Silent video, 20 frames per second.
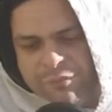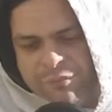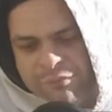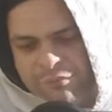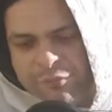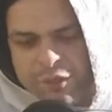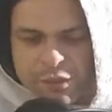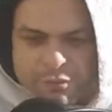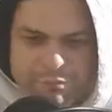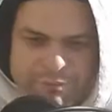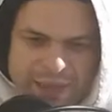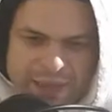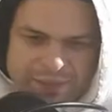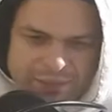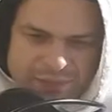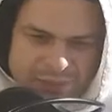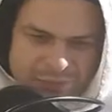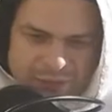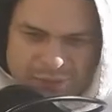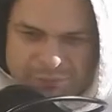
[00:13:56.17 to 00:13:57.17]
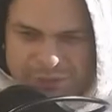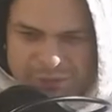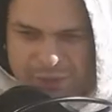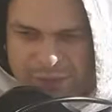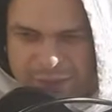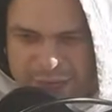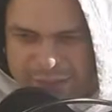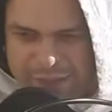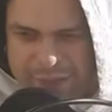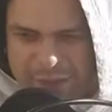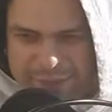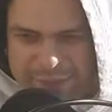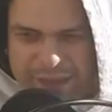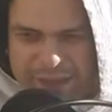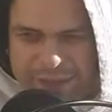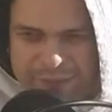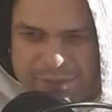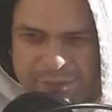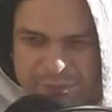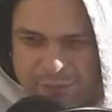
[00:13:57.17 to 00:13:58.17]
look at Massa, look at that
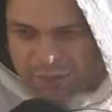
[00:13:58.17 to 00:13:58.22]
dumbass.